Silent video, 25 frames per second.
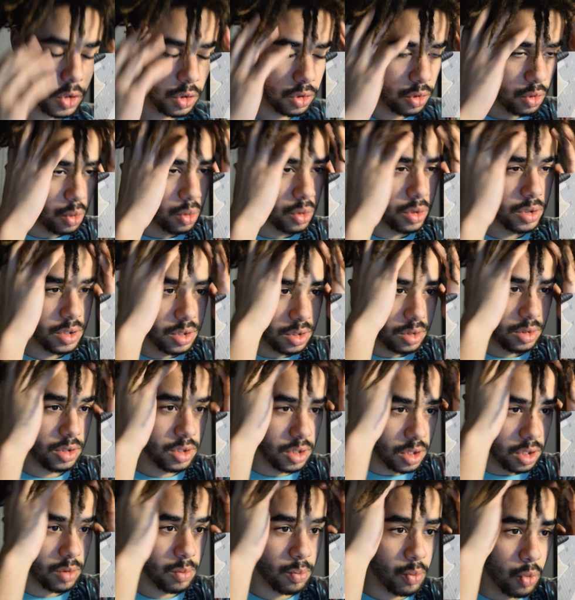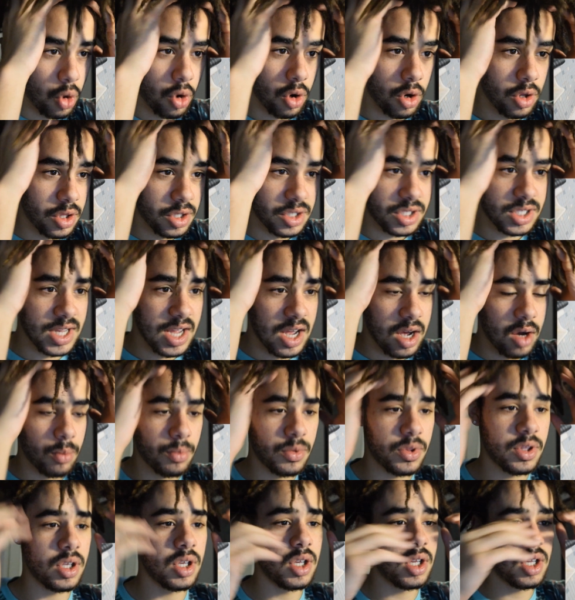Doing, more of the
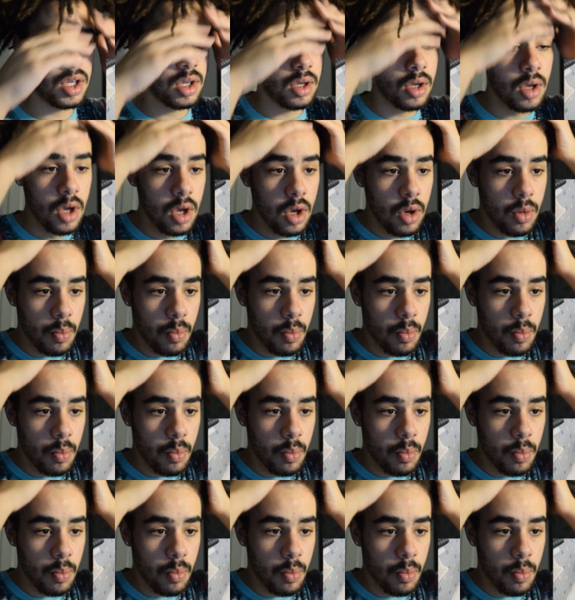scalp thing,